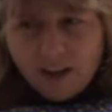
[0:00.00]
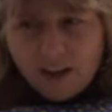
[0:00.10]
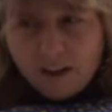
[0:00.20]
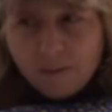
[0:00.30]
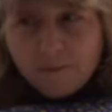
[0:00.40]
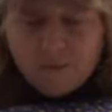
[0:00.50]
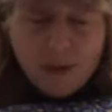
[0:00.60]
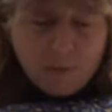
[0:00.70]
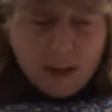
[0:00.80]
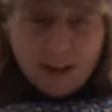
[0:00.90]

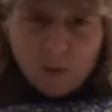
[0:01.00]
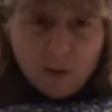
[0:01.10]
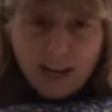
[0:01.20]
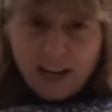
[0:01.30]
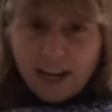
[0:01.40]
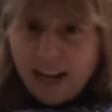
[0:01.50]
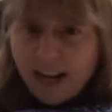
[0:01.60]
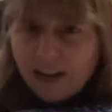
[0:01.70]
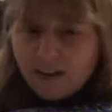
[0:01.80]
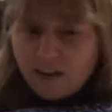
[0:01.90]
and by the way, I
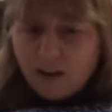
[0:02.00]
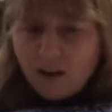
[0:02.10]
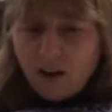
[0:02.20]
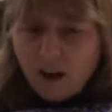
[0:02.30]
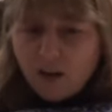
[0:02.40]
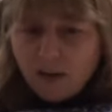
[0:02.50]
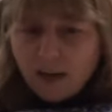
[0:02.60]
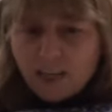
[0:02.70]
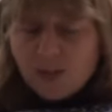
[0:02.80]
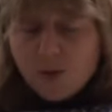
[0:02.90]
had
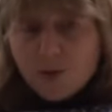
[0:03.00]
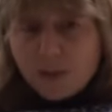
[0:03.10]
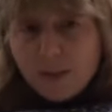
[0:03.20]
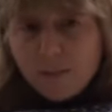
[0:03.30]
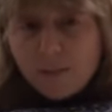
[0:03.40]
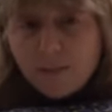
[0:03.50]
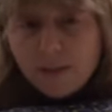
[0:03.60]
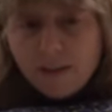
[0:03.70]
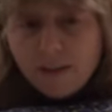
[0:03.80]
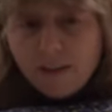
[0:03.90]
already told him
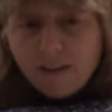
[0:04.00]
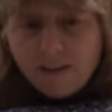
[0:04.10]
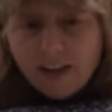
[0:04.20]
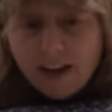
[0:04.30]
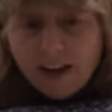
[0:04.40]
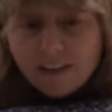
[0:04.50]
that